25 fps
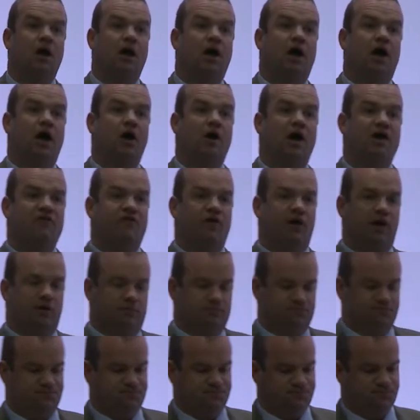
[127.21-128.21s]
However,
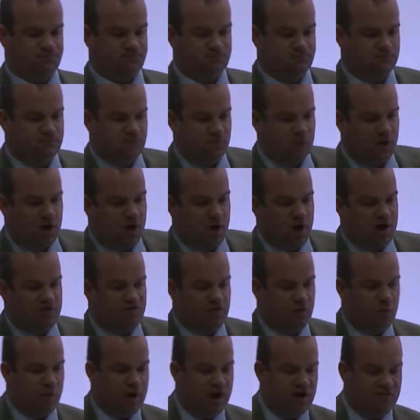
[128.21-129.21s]

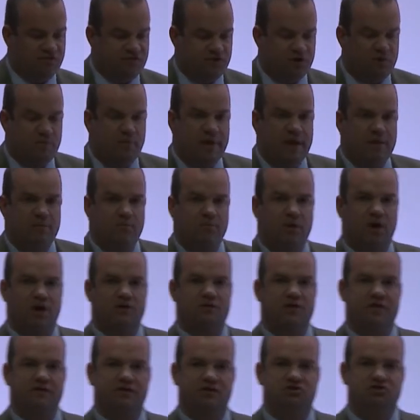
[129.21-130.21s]
we have to remember
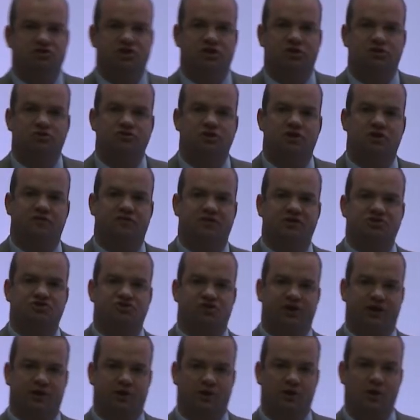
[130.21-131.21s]
that the children of
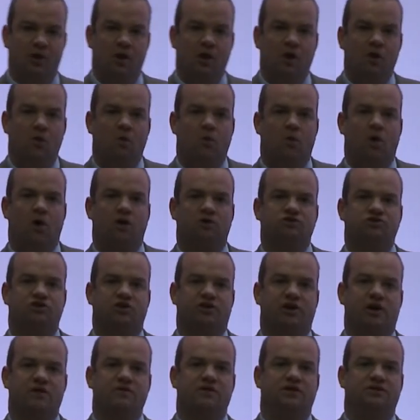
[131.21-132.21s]
Israel walked
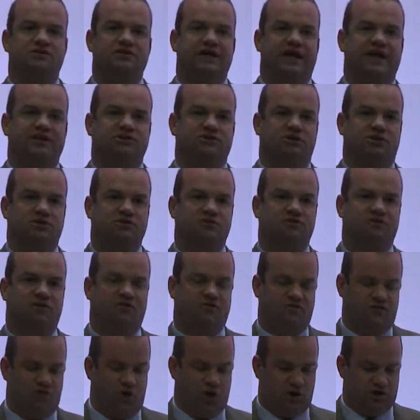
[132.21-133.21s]
around the desert for
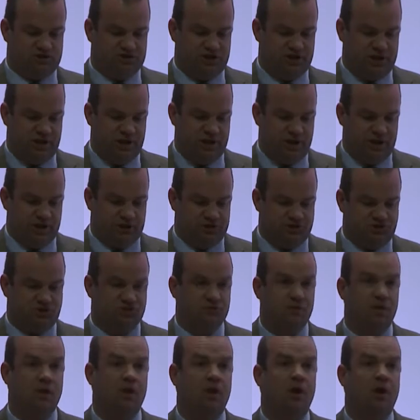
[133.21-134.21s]
40
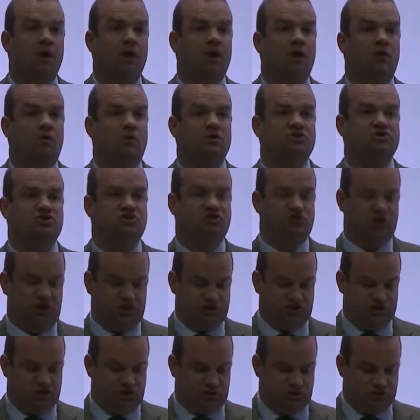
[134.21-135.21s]
years, which
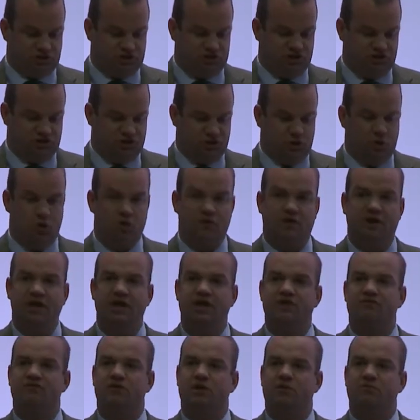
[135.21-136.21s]
just goes to show that
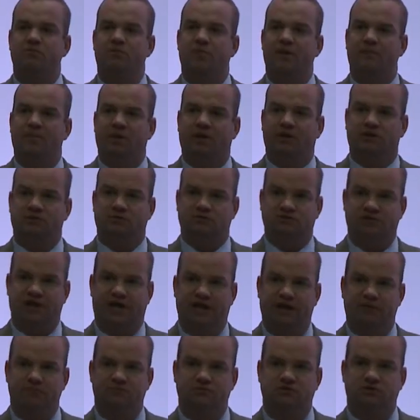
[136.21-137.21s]
even in biblical
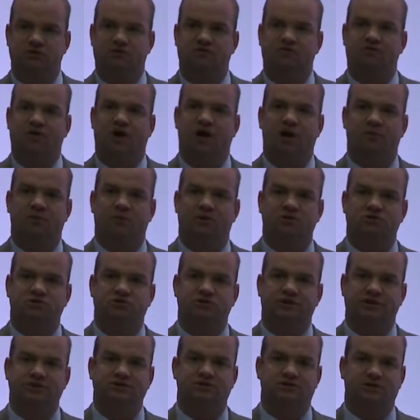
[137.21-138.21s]
times, farmers
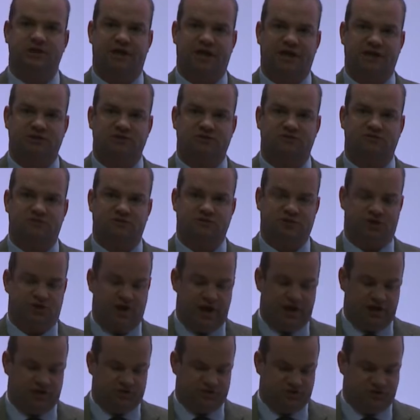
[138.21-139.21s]
didn't ask for
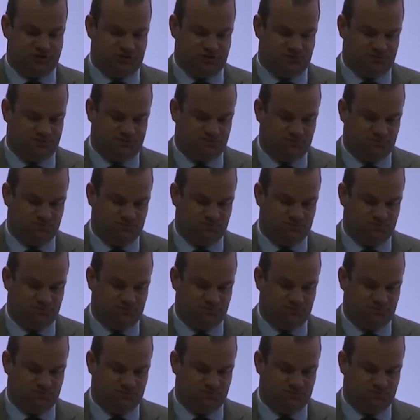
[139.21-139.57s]
directions.